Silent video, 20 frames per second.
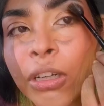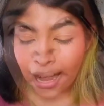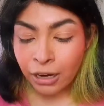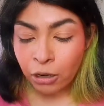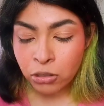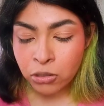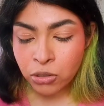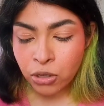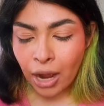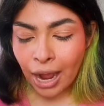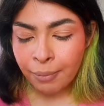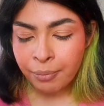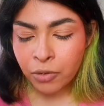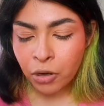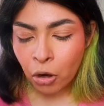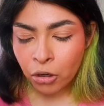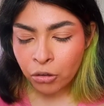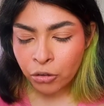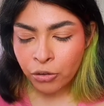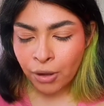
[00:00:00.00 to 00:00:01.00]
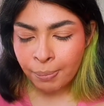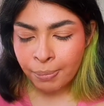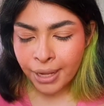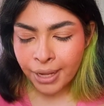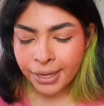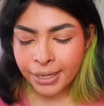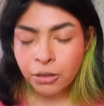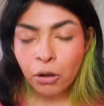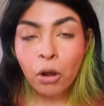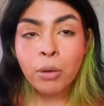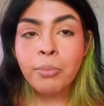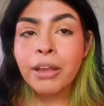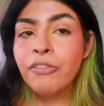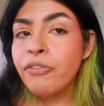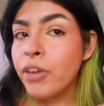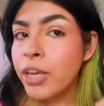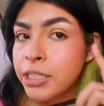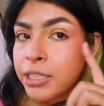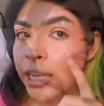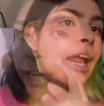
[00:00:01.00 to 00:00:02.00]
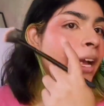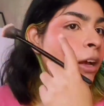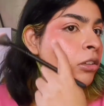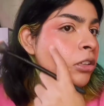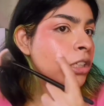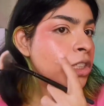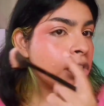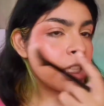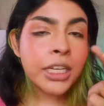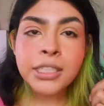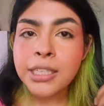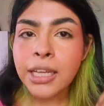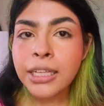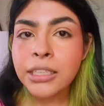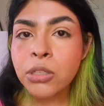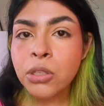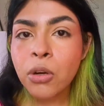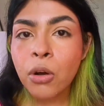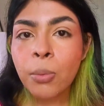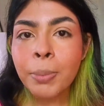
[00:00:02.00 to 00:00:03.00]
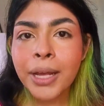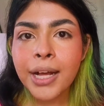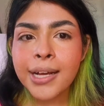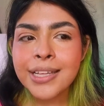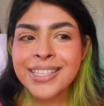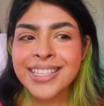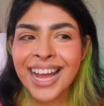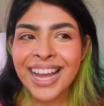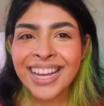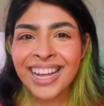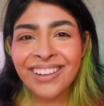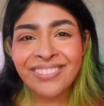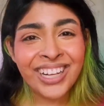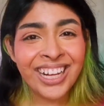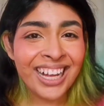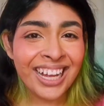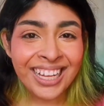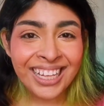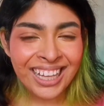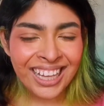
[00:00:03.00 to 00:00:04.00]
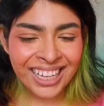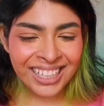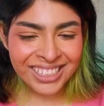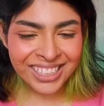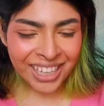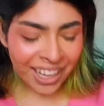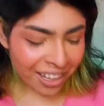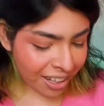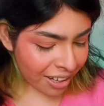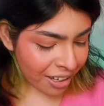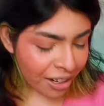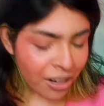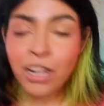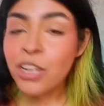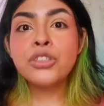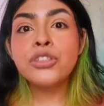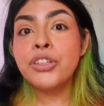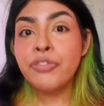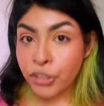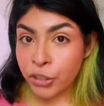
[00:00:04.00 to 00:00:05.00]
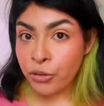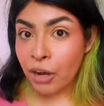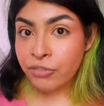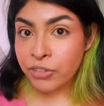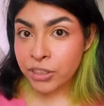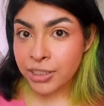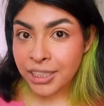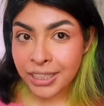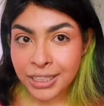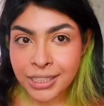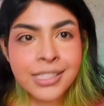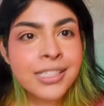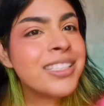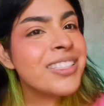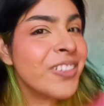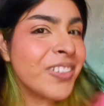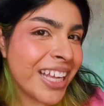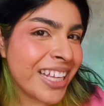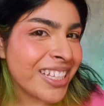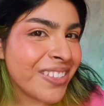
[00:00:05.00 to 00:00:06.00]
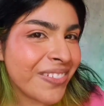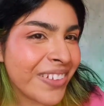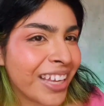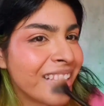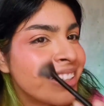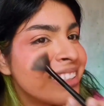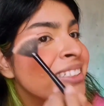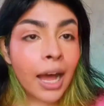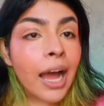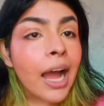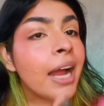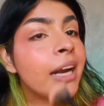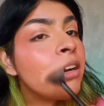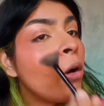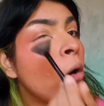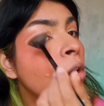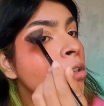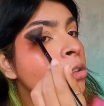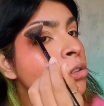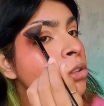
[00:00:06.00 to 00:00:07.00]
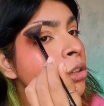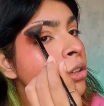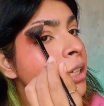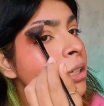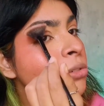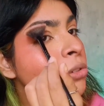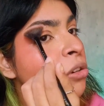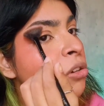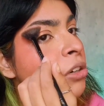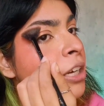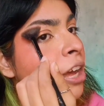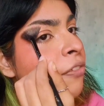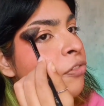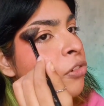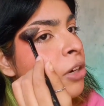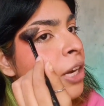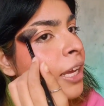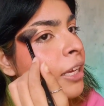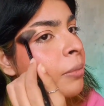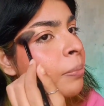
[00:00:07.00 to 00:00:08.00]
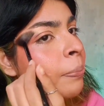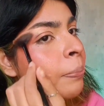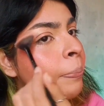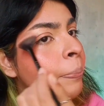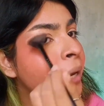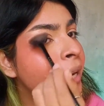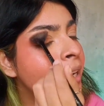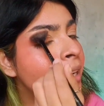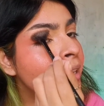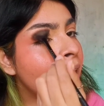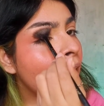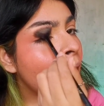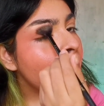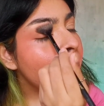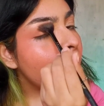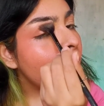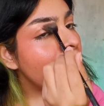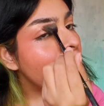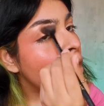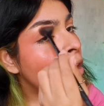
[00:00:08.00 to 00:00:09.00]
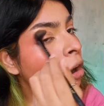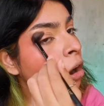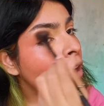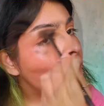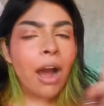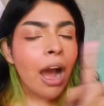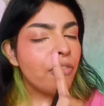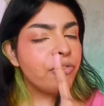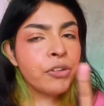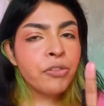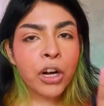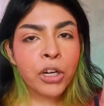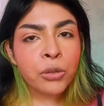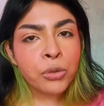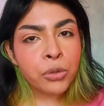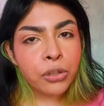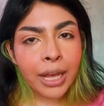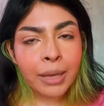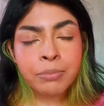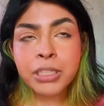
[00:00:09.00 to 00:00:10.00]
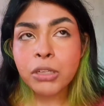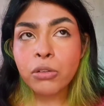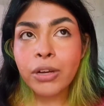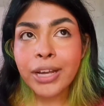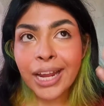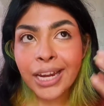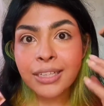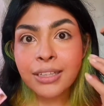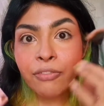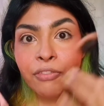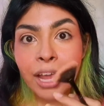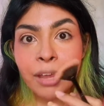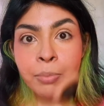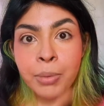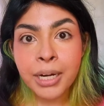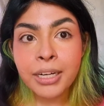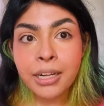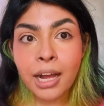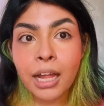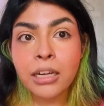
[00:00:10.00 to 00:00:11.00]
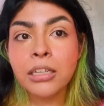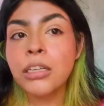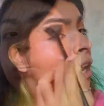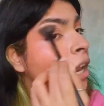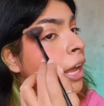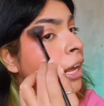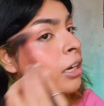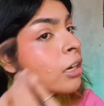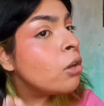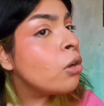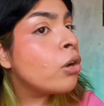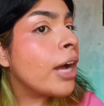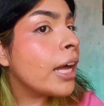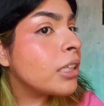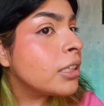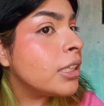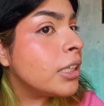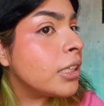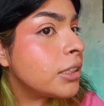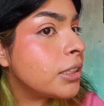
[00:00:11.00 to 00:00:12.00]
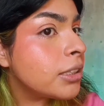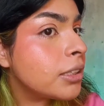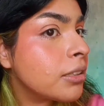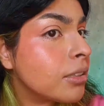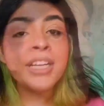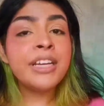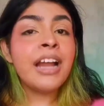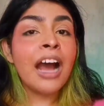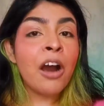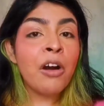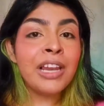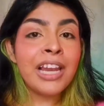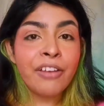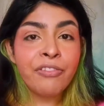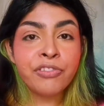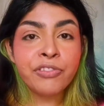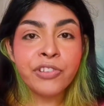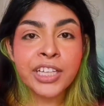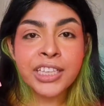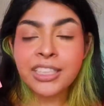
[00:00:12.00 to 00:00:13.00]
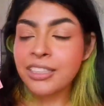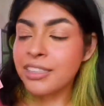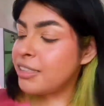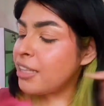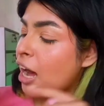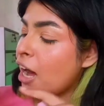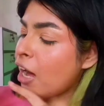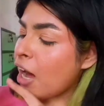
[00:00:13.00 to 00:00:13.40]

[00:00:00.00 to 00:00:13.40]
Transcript: and also i'm not going to apply it on my face like on the cheeks and so because i have a highlighter to review after this so that's why and also you don't have to like build up a lot after one to two times you get the vibrant color like look at this we now left with the